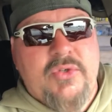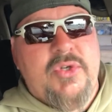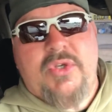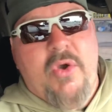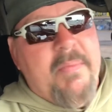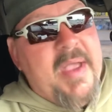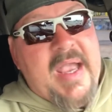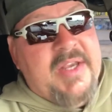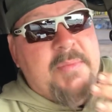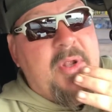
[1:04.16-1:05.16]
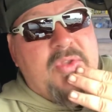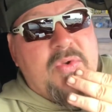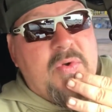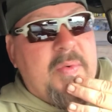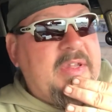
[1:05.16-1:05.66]
just go back, because I'm not
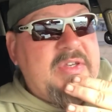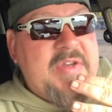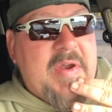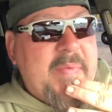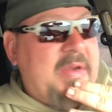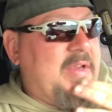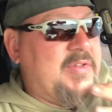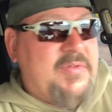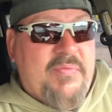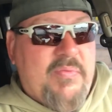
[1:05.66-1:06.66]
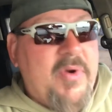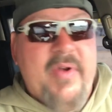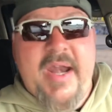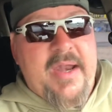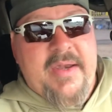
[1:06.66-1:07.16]
doing one this year because we're
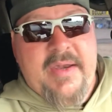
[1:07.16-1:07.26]
in it.